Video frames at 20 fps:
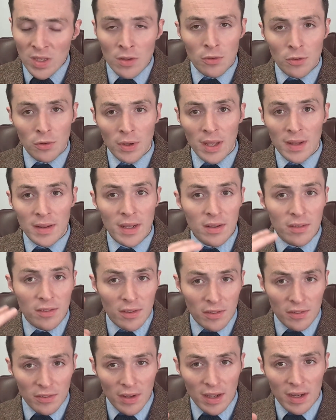So again, that's
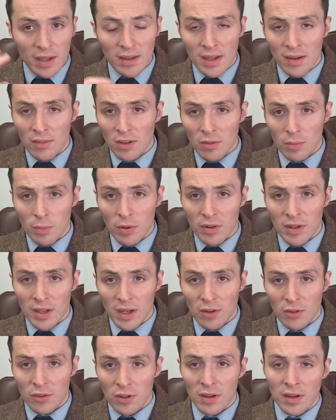the second level of
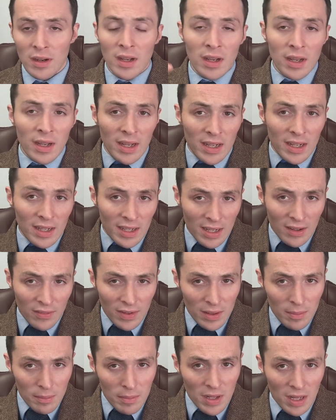protection, kind of
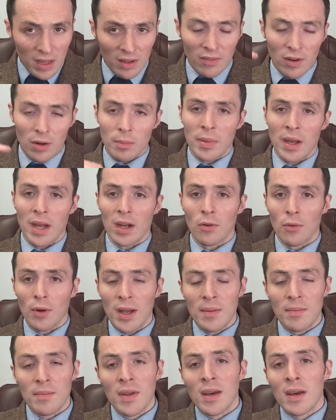in the middle of our pack,
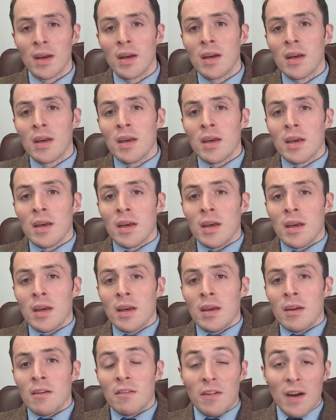right?
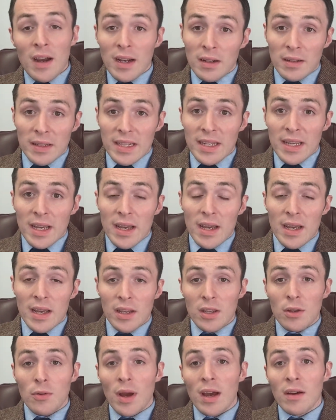Finally,
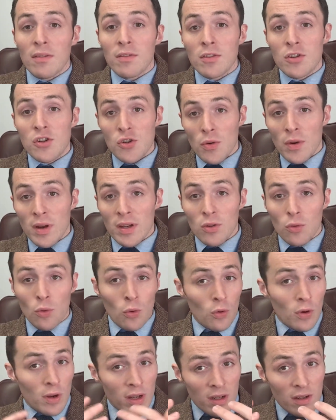you have joint
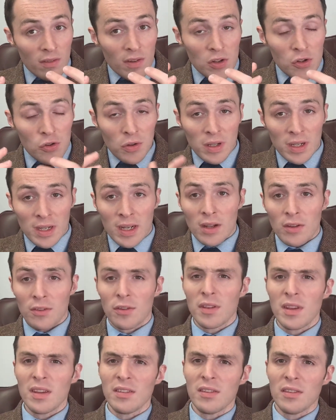or individual accounts.
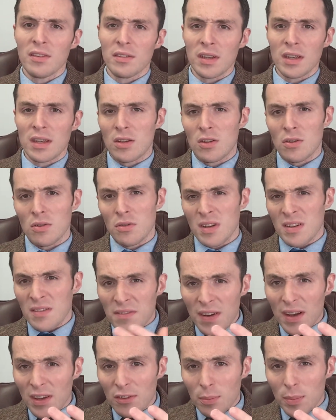So this is like your
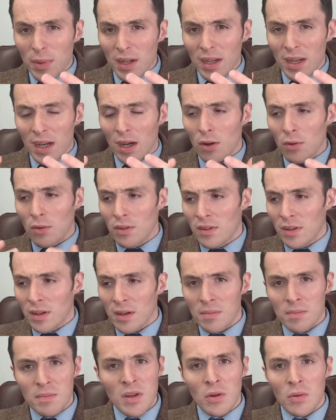investment account,
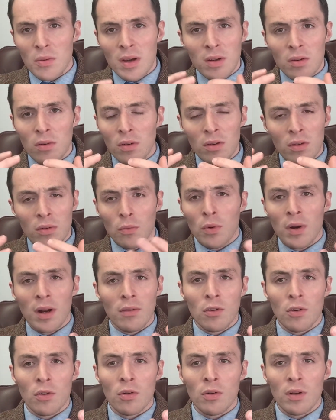at
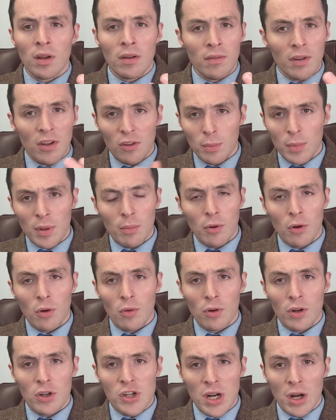whatever investment
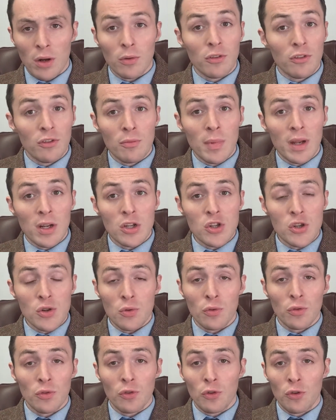brokerage house you may
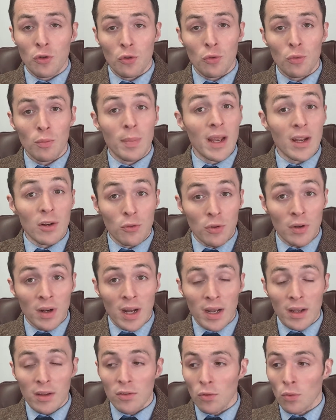choose to
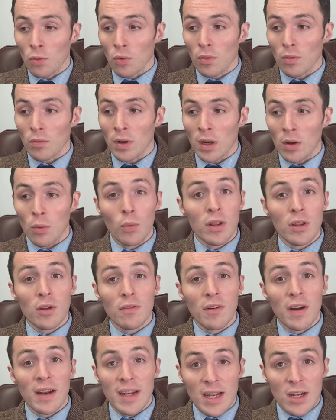patronize, or with your
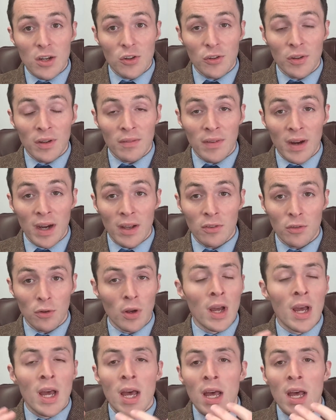financial advisor.